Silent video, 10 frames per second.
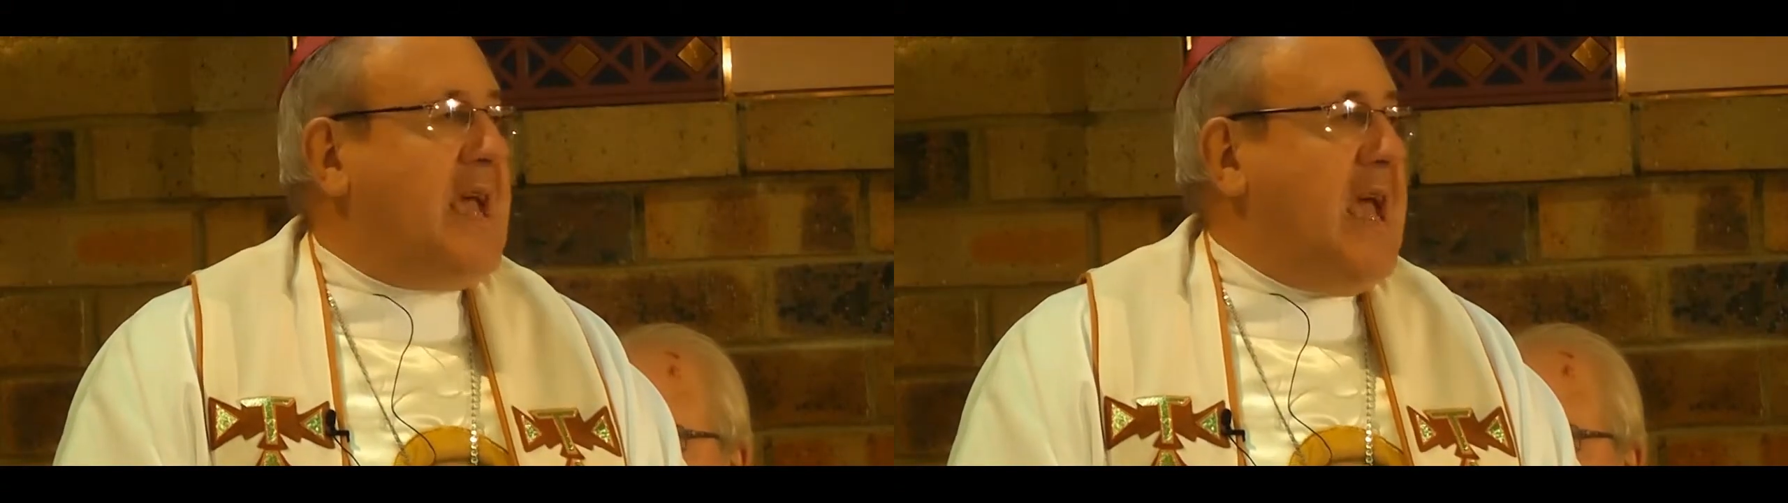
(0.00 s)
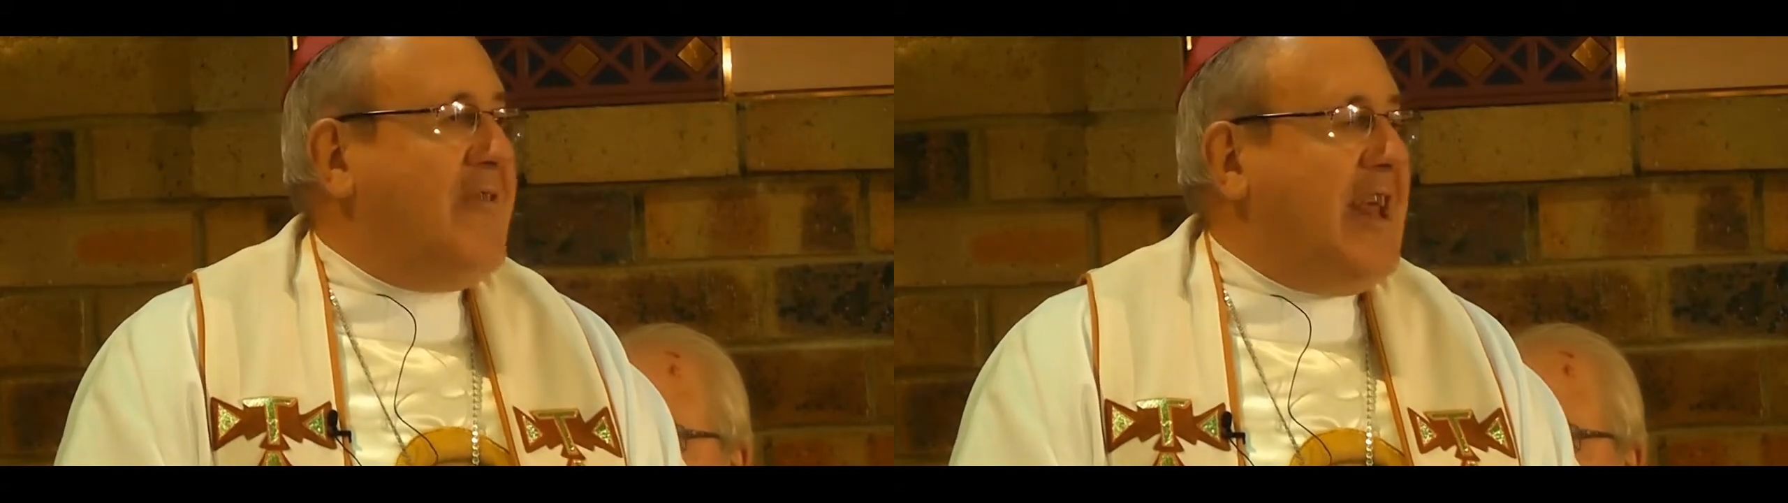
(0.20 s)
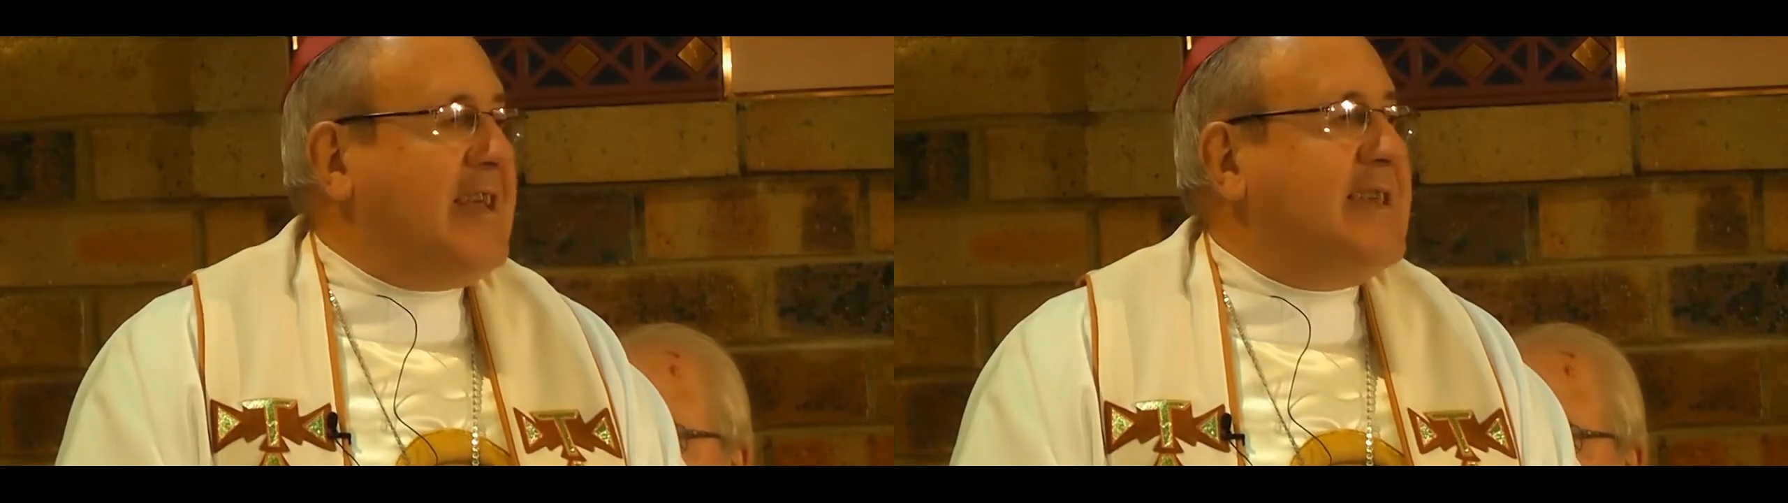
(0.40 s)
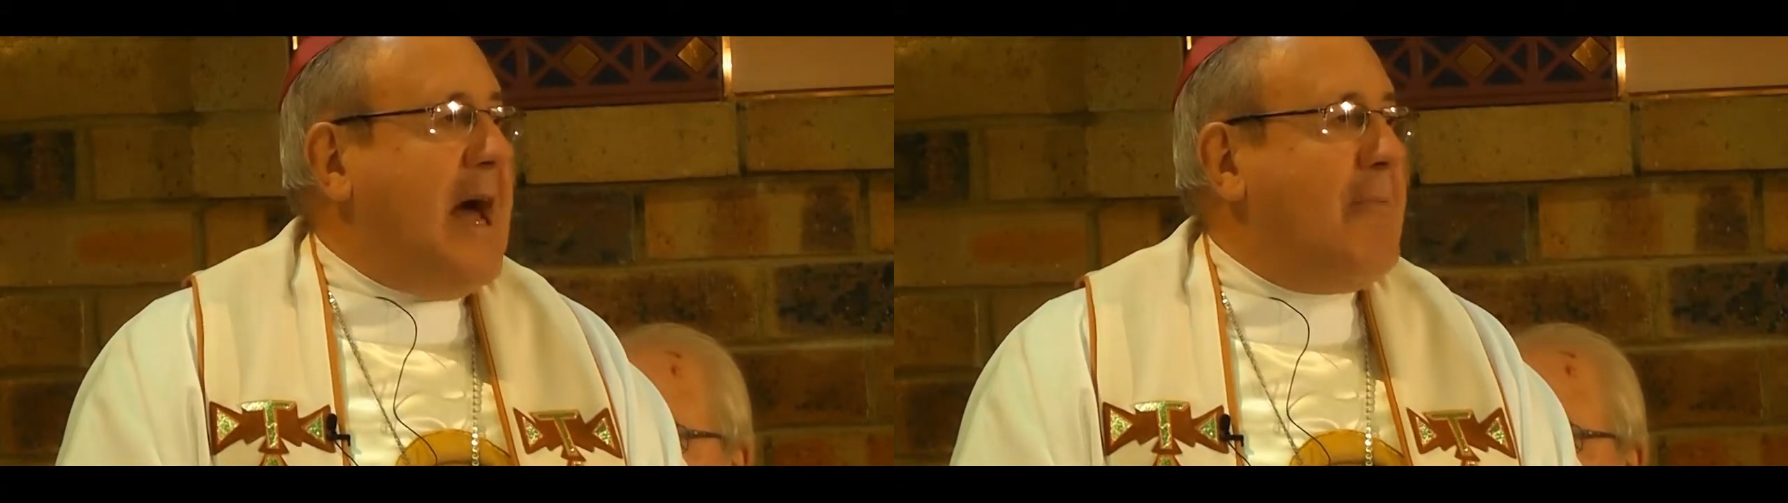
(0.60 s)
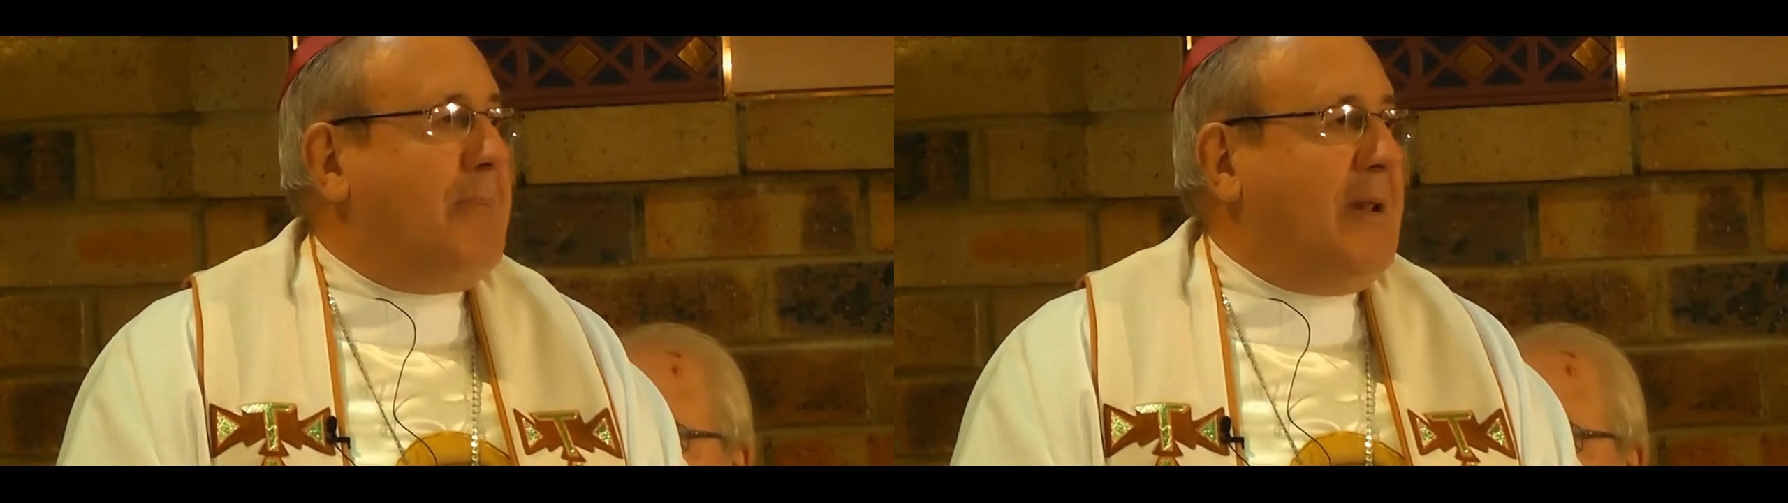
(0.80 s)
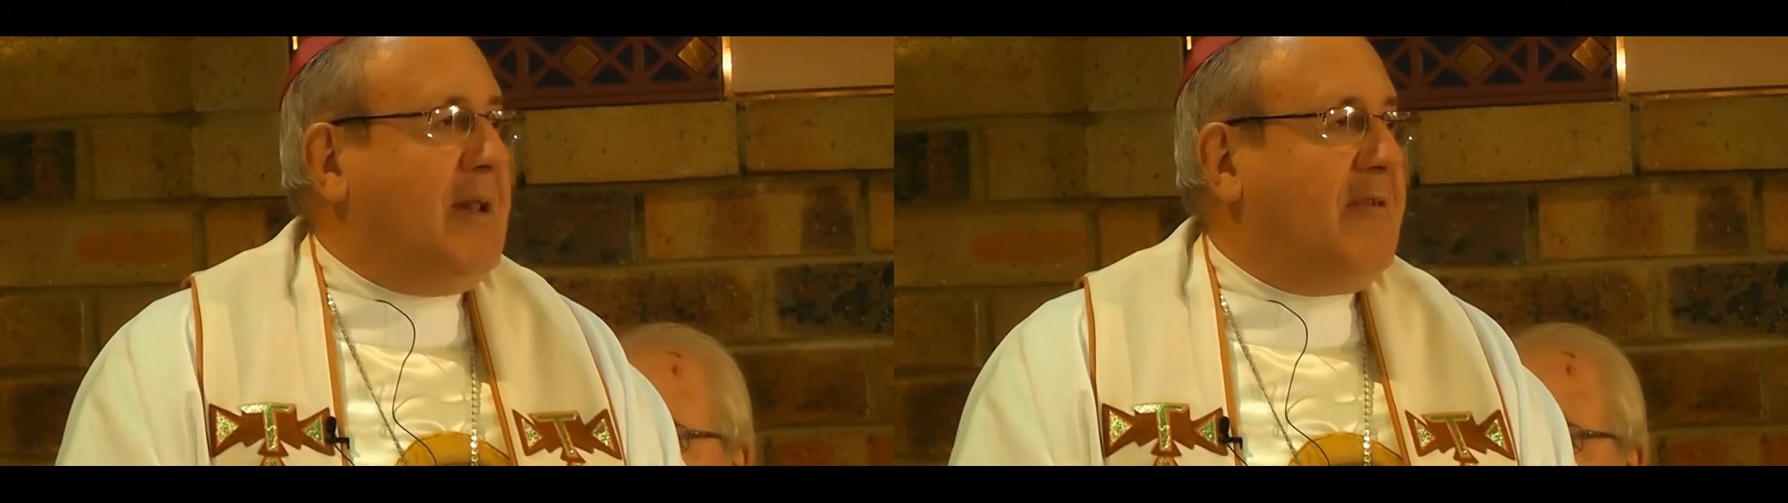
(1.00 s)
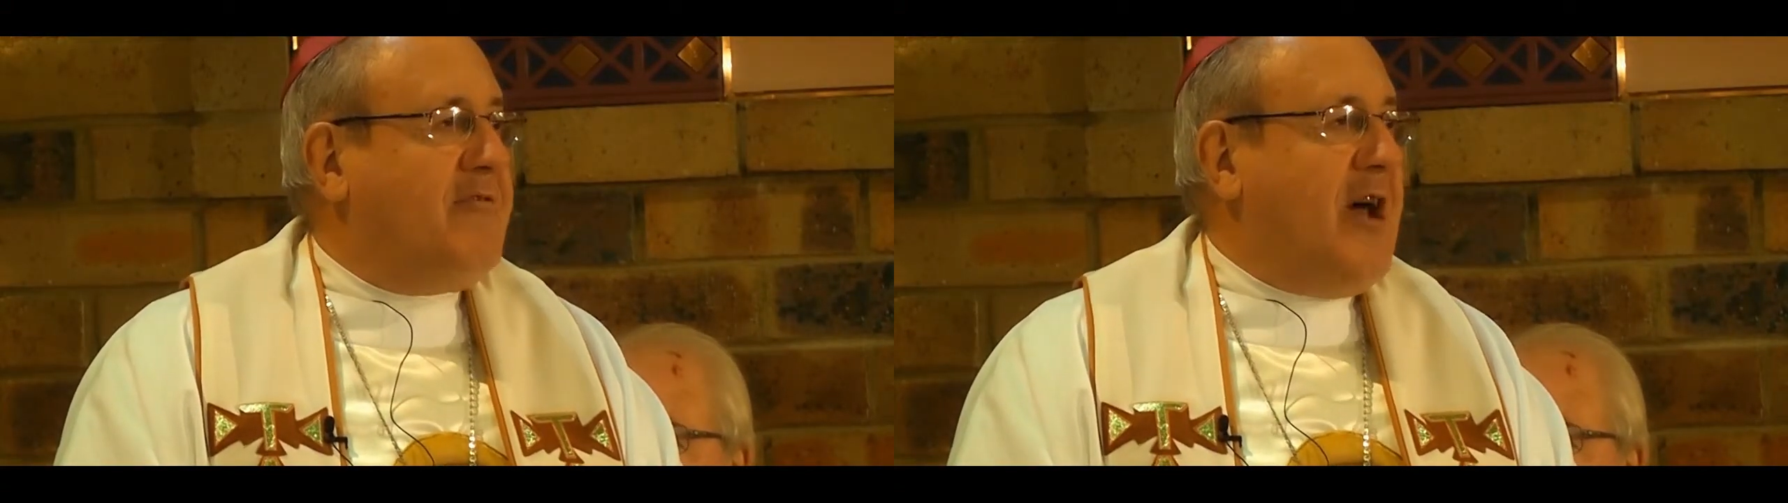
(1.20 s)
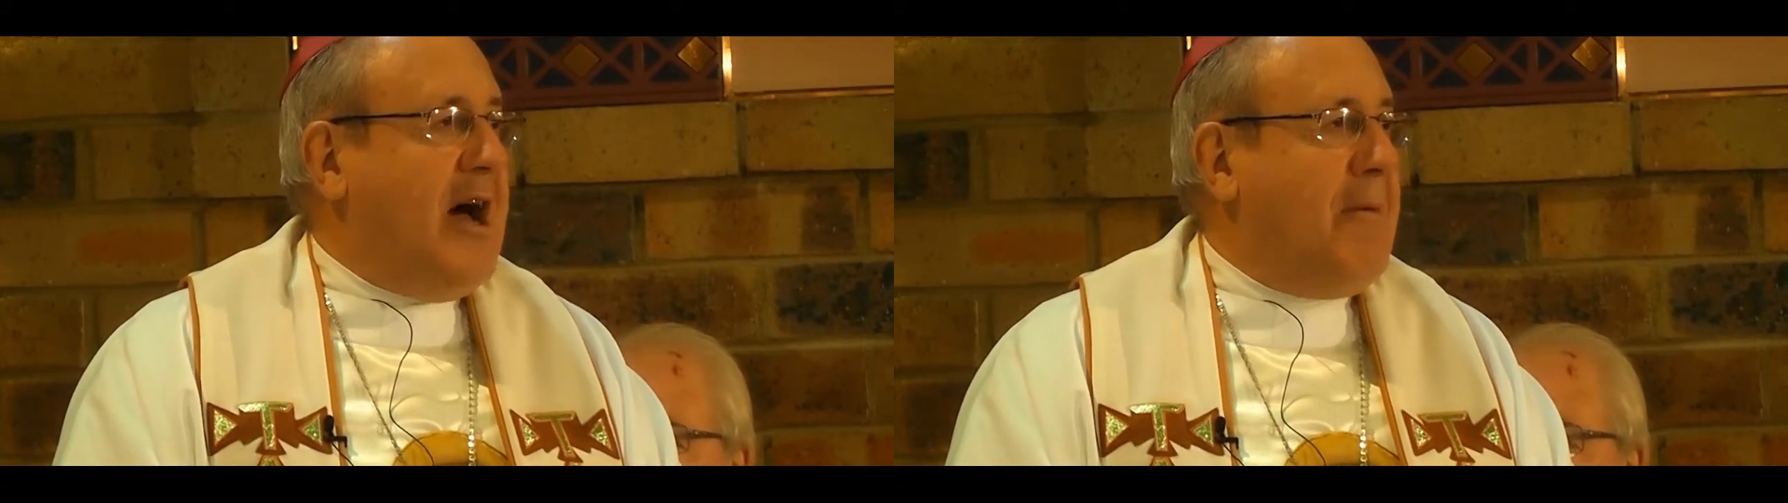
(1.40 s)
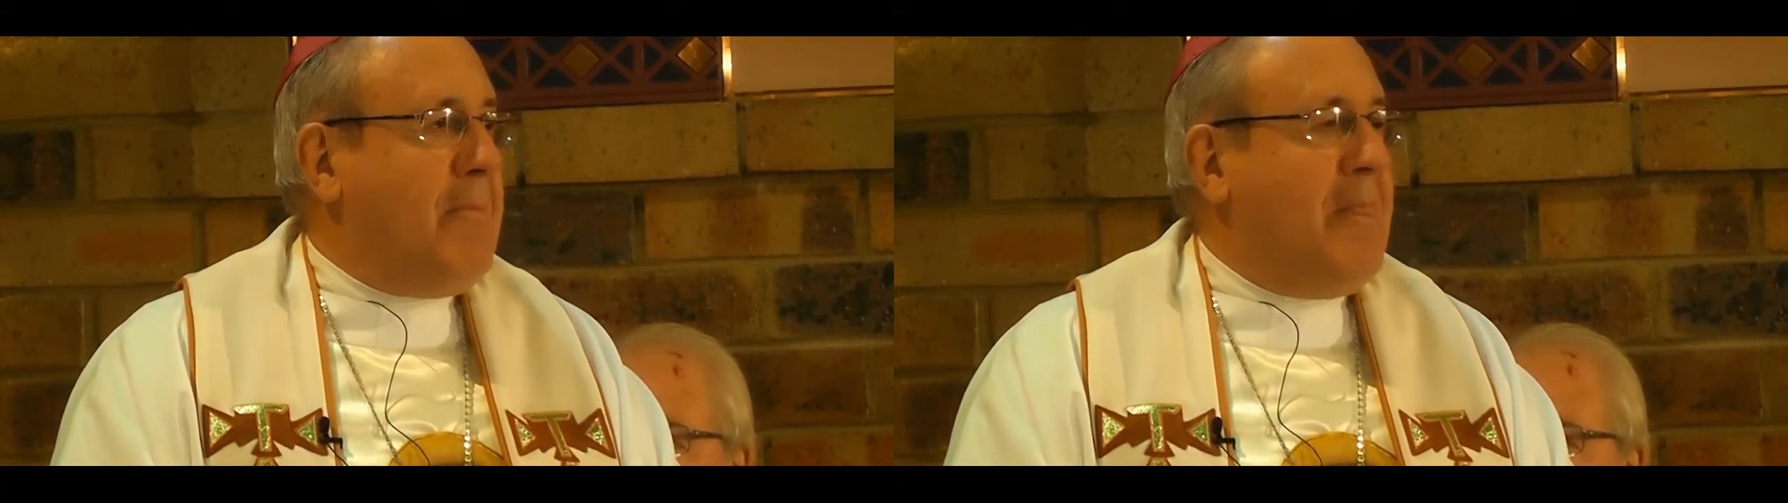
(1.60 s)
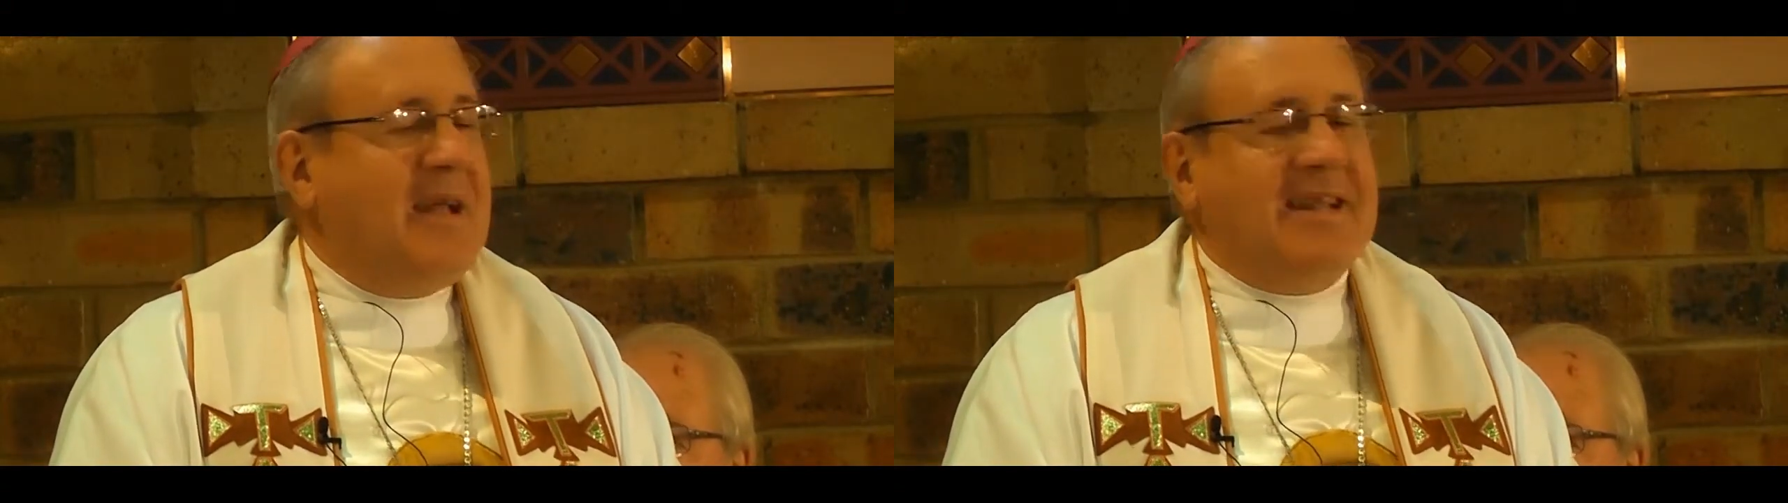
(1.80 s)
gave an example from